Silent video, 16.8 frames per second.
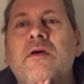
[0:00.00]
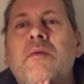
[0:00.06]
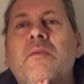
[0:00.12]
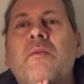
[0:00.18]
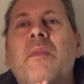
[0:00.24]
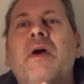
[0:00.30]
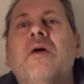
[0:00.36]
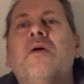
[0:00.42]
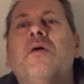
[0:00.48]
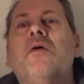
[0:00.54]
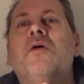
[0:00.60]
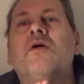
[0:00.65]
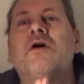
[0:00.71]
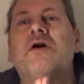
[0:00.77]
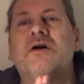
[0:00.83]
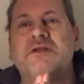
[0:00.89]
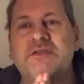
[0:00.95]
May all
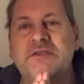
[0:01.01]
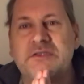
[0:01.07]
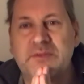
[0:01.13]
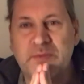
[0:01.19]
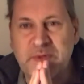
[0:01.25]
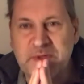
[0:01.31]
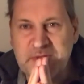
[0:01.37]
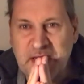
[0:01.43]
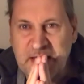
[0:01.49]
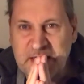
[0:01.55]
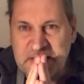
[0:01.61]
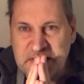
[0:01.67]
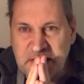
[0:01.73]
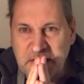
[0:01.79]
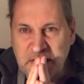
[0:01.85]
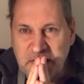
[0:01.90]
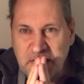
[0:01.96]
gods
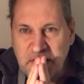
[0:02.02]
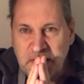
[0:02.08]
protect you.